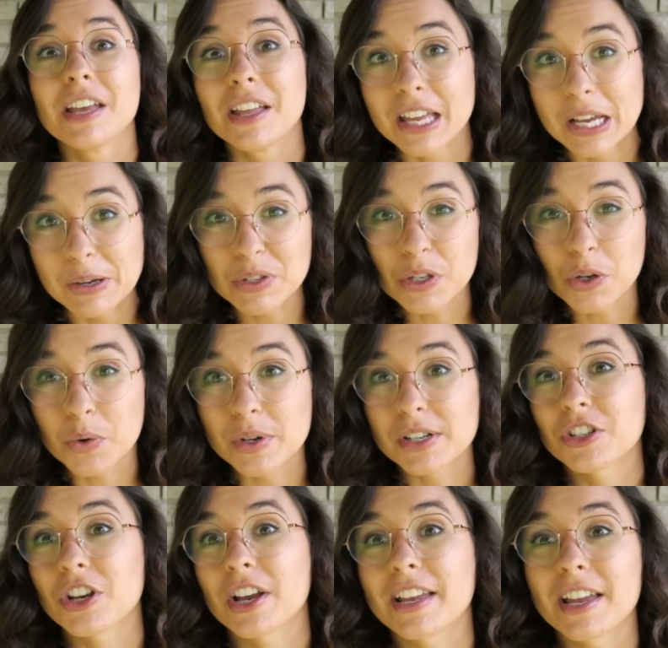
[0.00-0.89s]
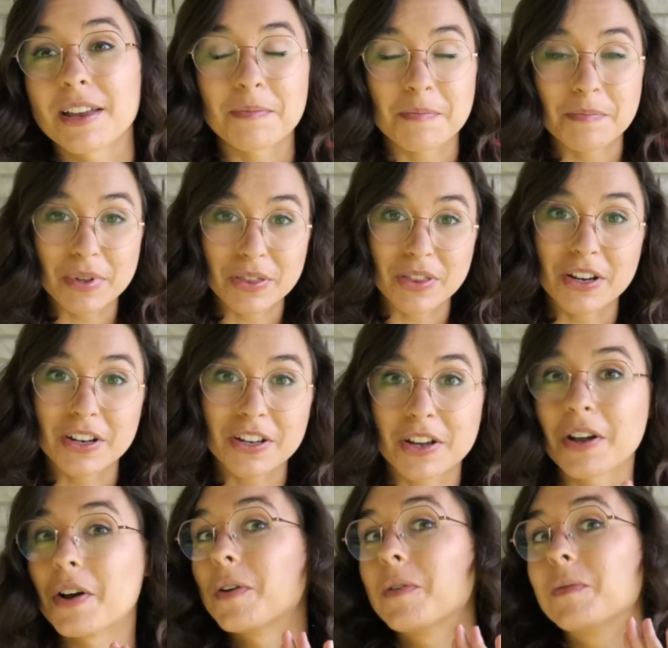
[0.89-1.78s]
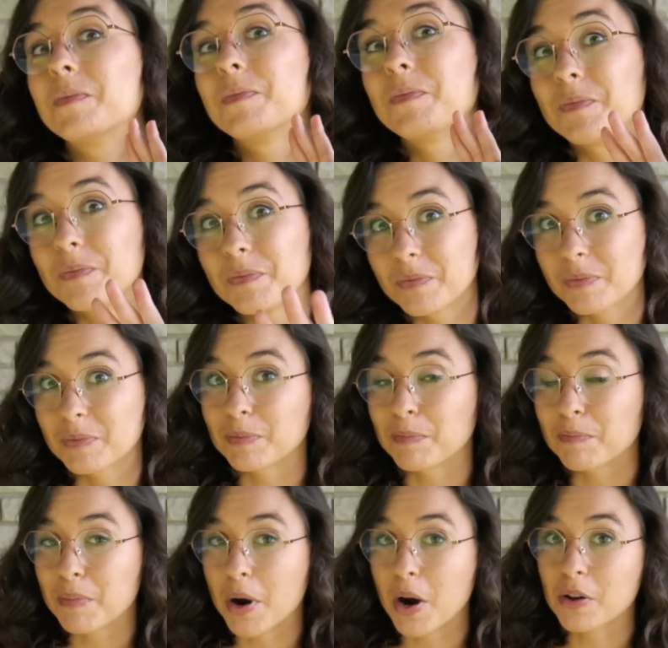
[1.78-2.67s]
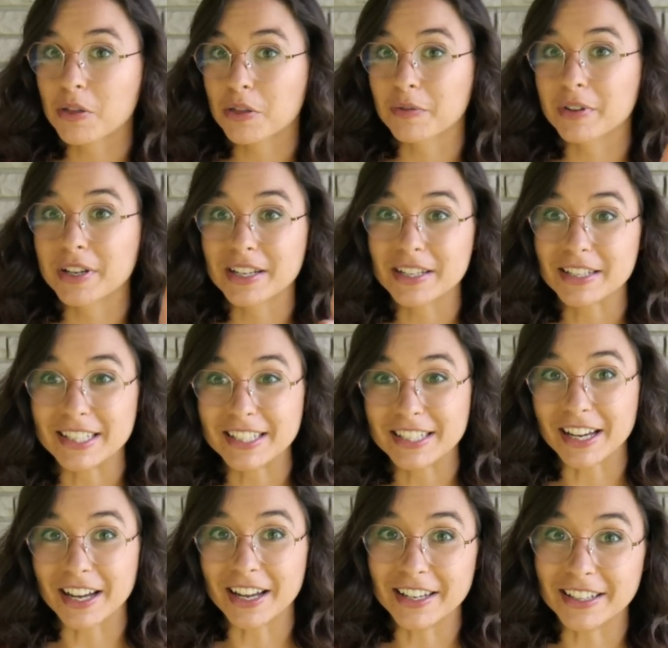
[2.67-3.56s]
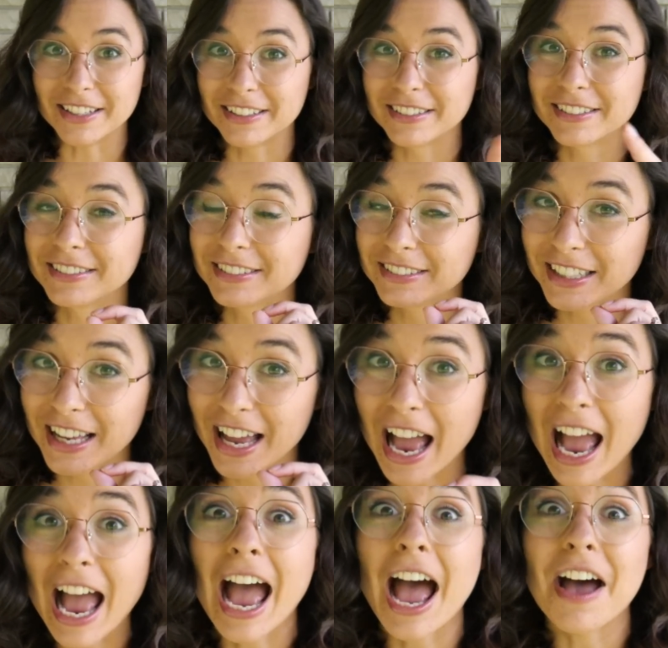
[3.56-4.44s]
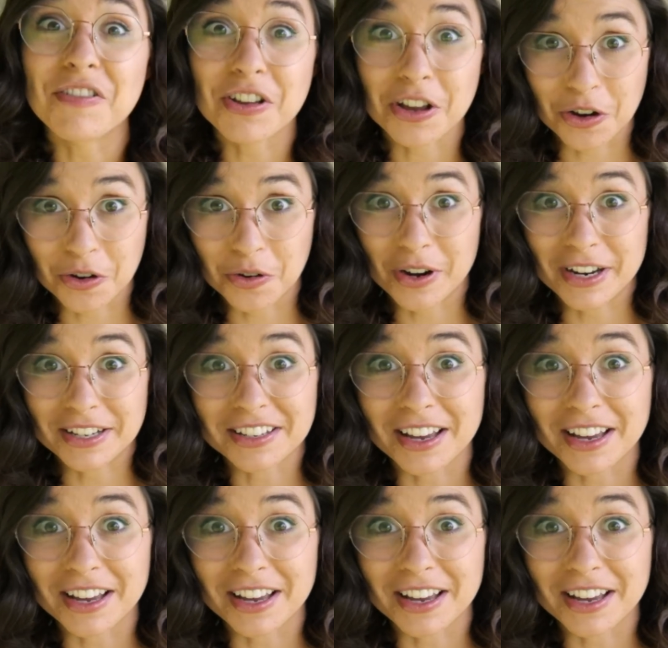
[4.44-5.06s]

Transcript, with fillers: it was a quick check-in, but there you go. Part three, done. Having a great